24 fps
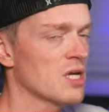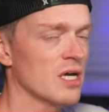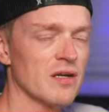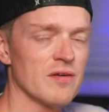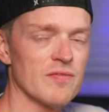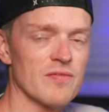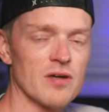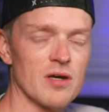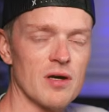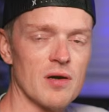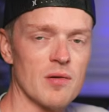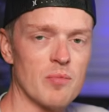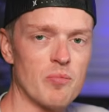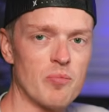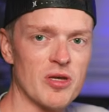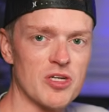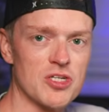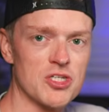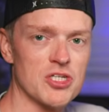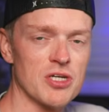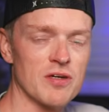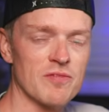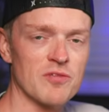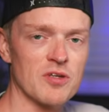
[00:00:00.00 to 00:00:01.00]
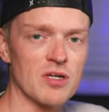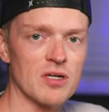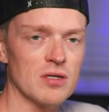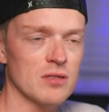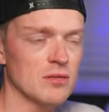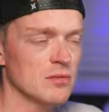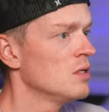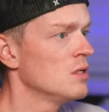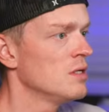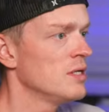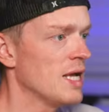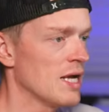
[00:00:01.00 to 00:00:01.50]
of a pitch shifter.
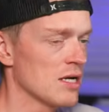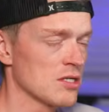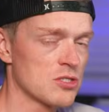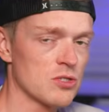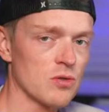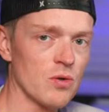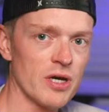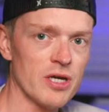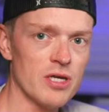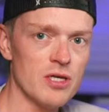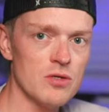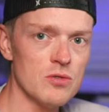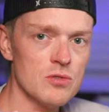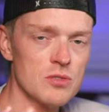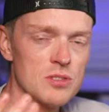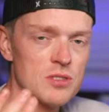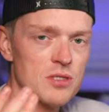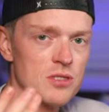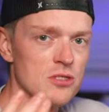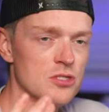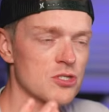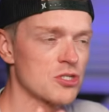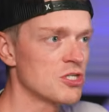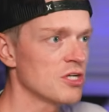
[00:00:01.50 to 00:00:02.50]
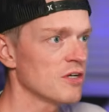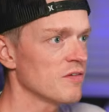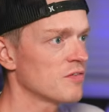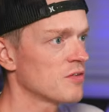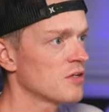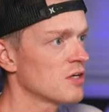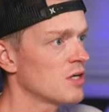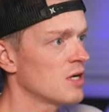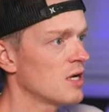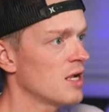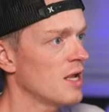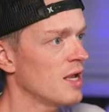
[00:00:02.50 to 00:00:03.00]
Yeah, so I use the
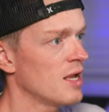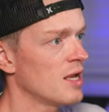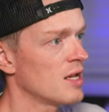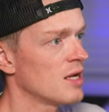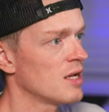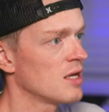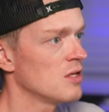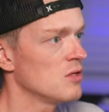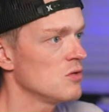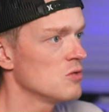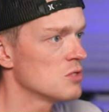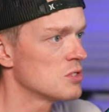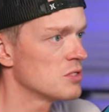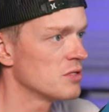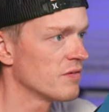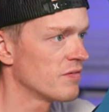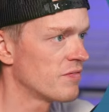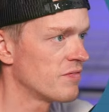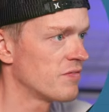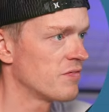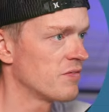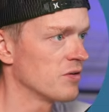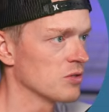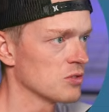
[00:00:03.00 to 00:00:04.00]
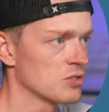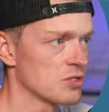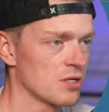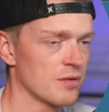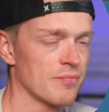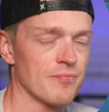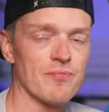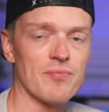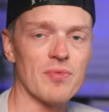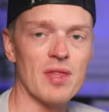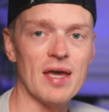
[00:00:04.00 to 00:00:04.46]
shifter and I use the filter.